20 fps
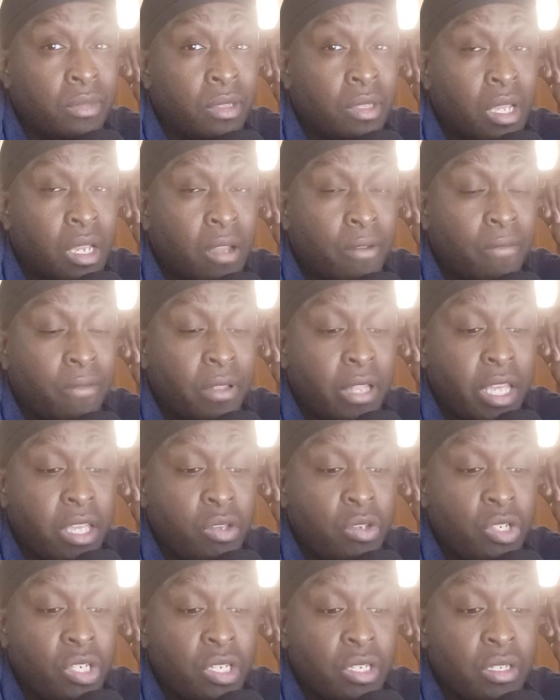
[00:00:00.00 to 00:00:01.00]
Like I feel like
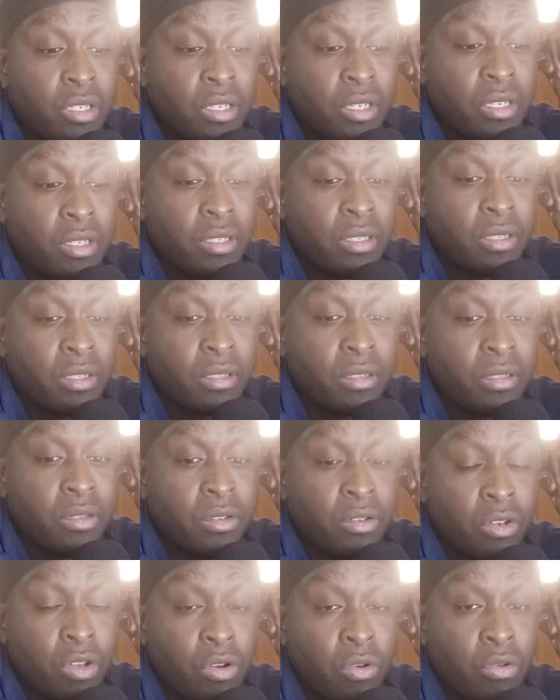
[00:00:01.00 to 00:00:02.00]
you should just,
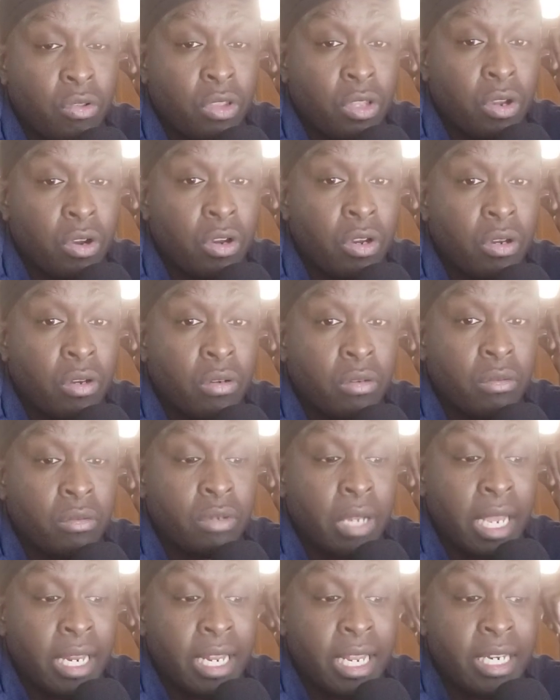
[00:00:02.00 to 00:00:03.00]
you know, learn.
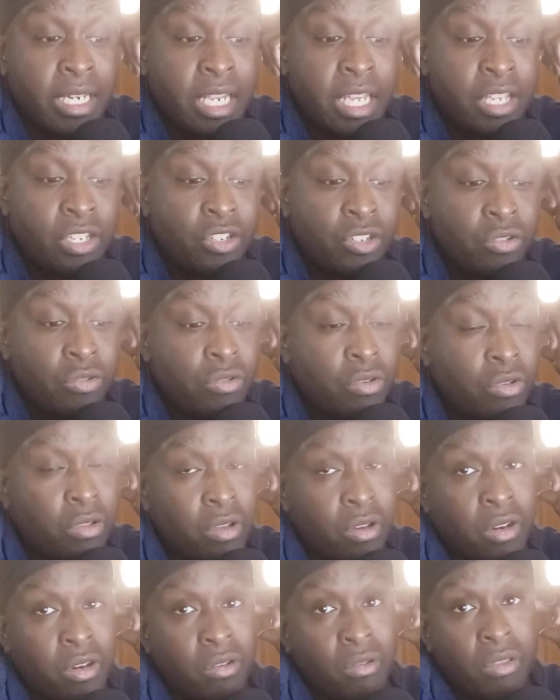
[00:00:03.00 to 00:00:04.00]
Like they teach you, you
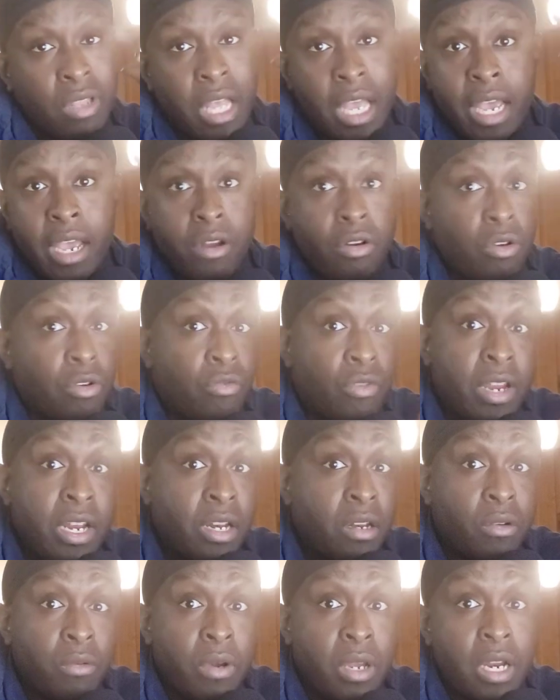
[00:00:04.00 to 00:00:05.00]
learn it online or read
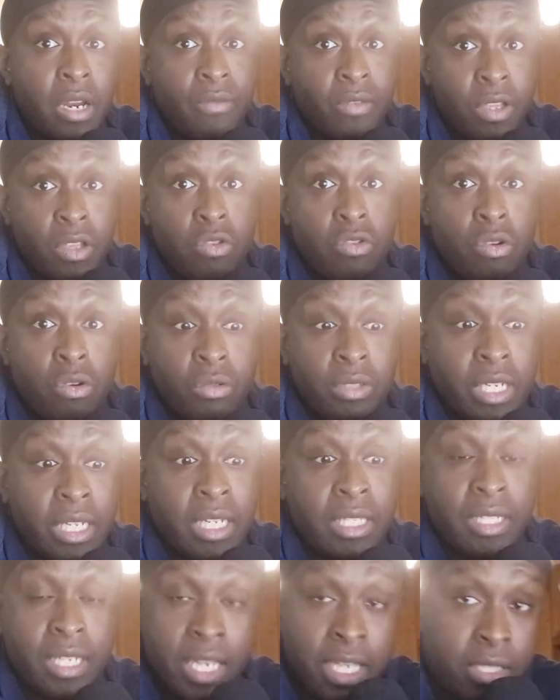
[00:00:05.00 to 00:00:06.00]
it or whatever, and you go and take
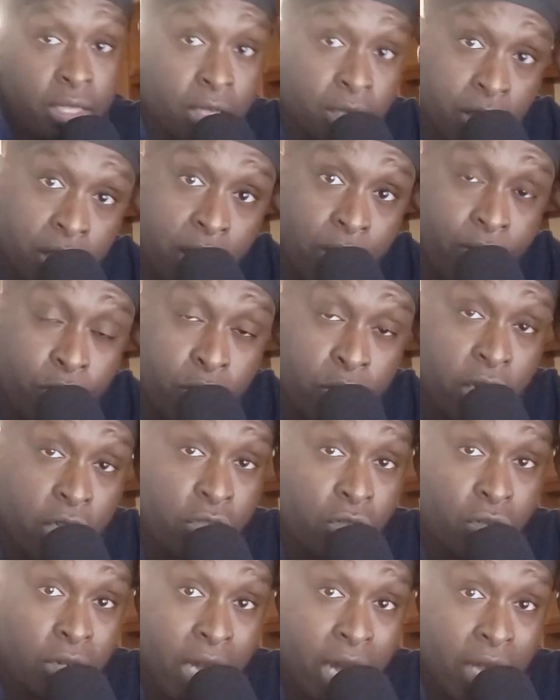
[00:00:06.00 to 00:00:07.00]
the test to see if you
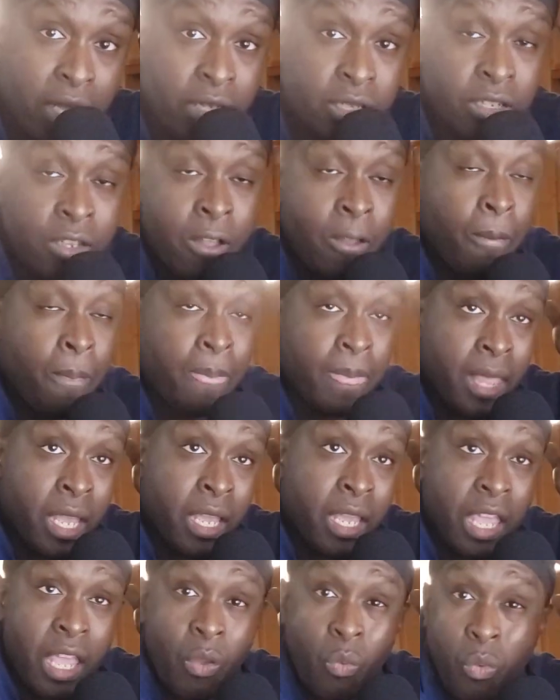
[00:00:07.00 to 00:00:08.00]
test your knowledge.
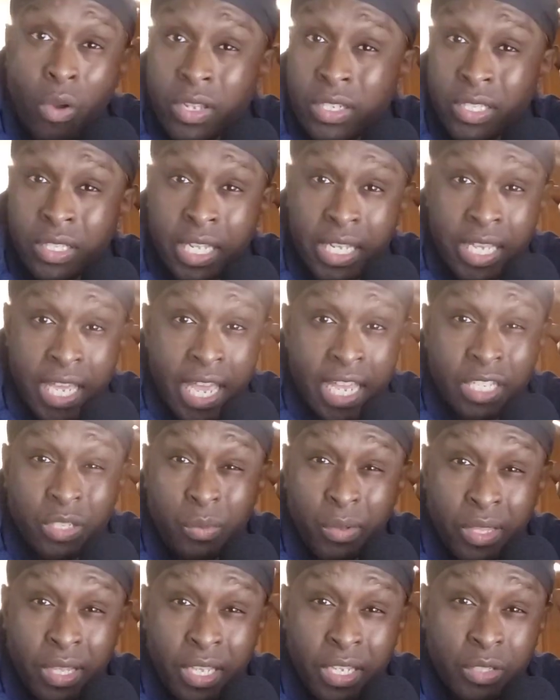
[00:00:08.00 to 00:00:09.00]
It wasn't the case
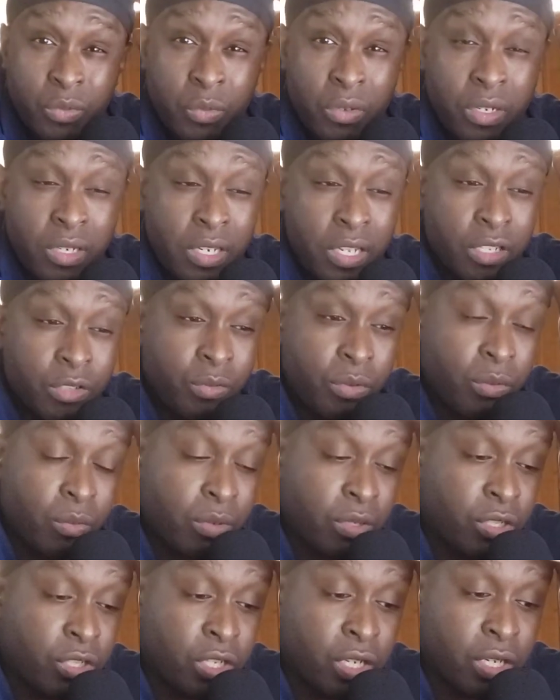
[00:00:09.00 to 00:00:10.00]
with this one. This one
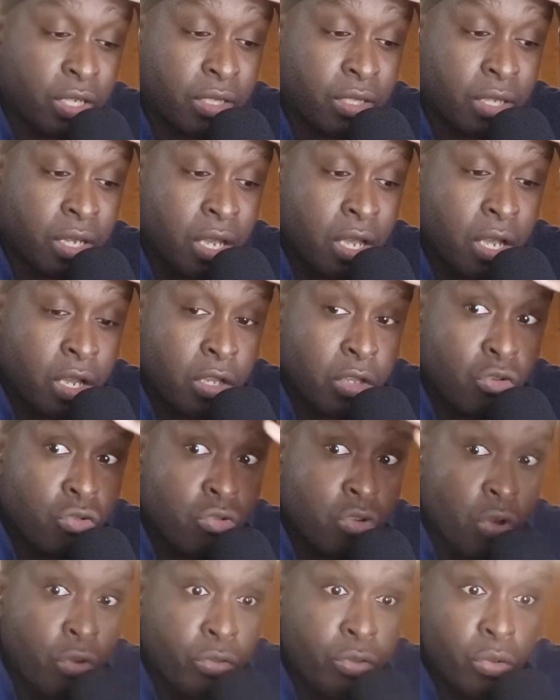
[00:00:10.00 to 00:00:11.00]
was just you
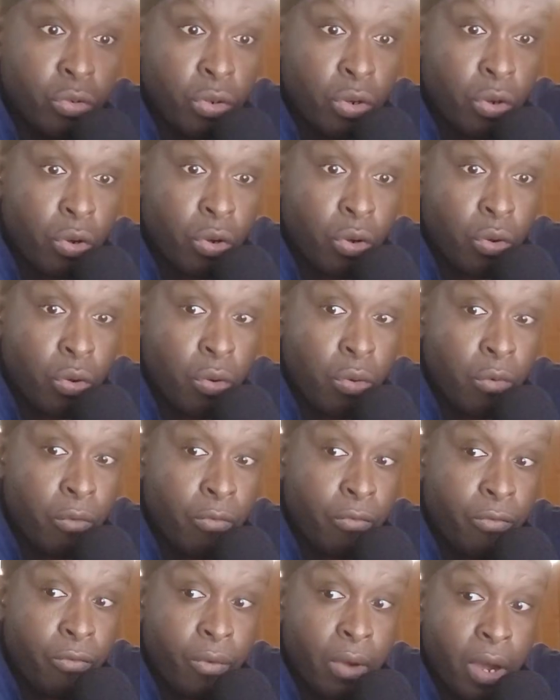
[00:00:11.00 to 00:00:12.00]
go through the whole
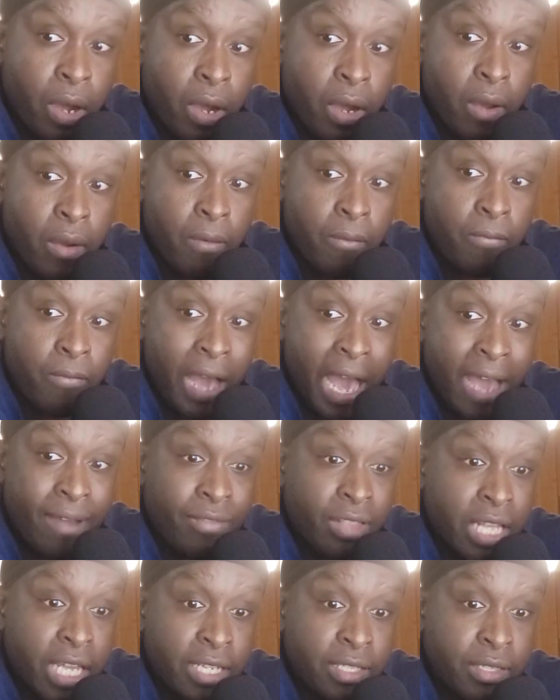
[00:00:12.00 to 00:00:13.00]
um, five
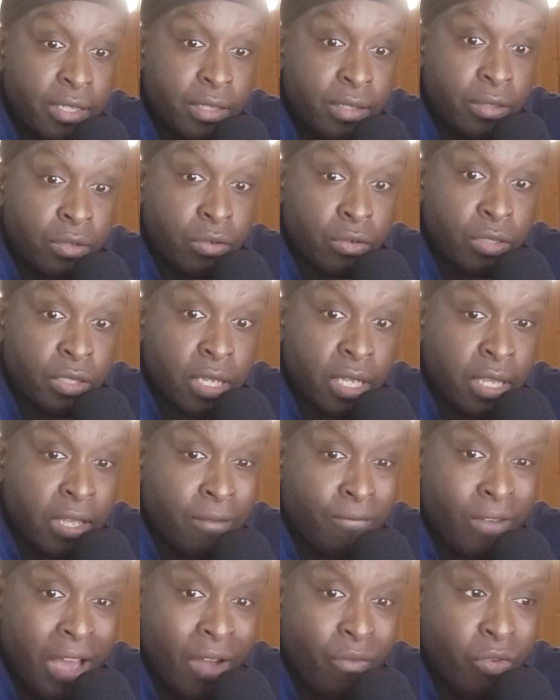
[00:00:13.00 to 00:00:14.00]
lessons or I
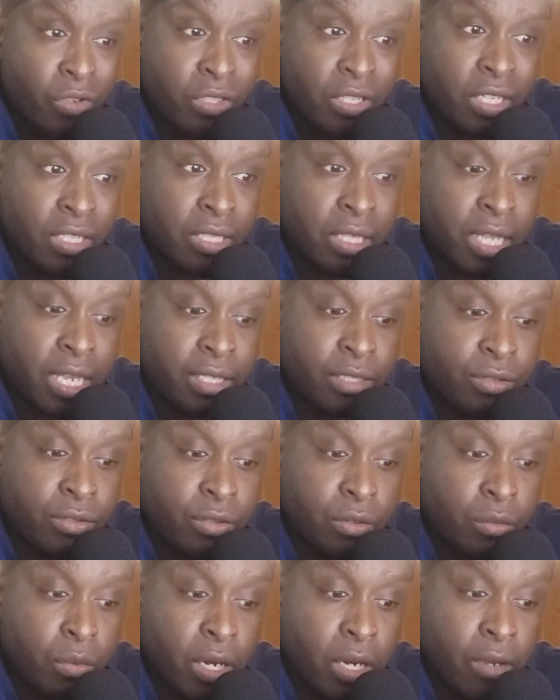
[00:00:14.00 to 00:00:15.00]
think five or six lessons
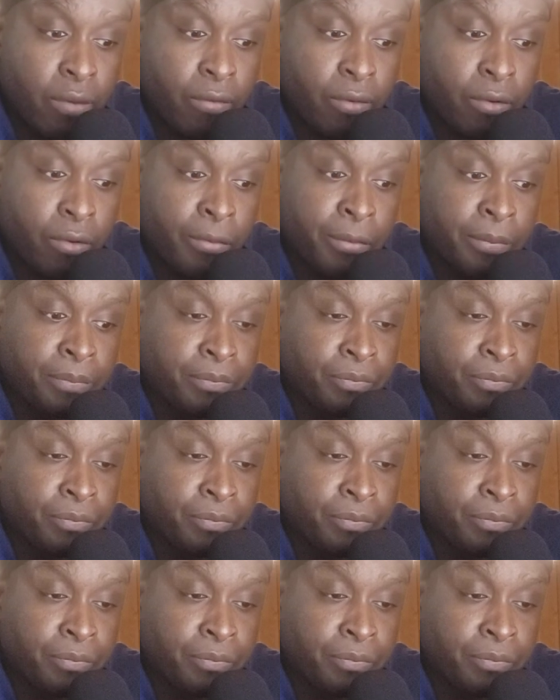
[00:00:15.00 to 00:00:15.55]
or whatever.